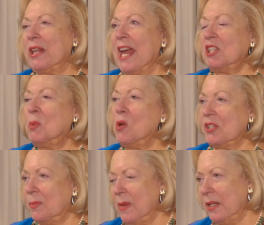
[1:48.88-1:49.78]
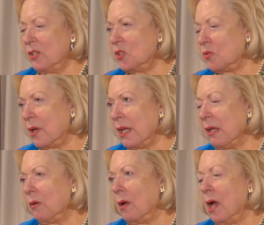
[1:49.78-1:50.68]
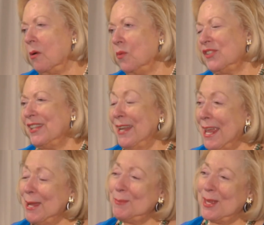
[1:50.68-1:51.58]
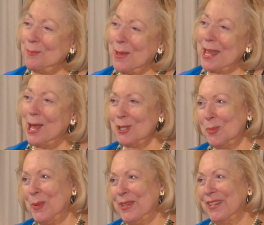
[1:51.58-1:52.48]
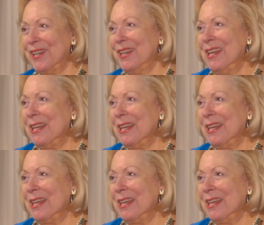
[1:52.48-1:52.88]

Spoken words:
Well, Exploits Ministry was the name that my husband